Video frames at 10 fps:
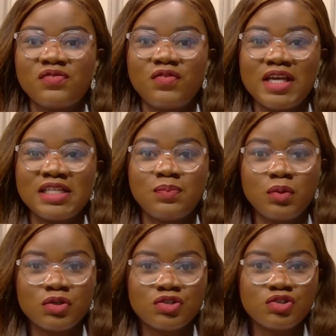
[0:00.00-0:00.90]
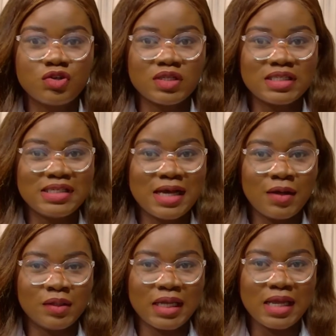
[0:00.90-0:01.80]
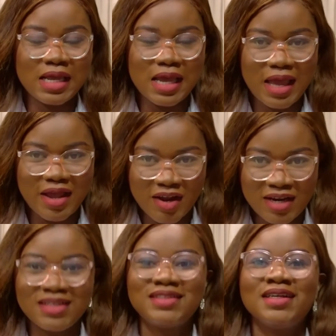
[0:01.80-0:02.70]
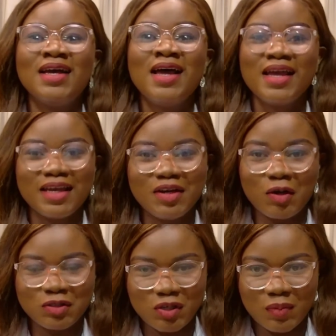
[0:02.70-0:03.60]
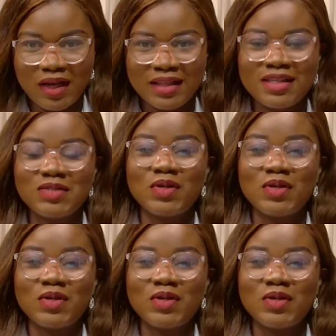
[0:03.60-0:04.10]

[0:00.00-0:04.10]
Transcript: Facebook's shutdown in October. This was a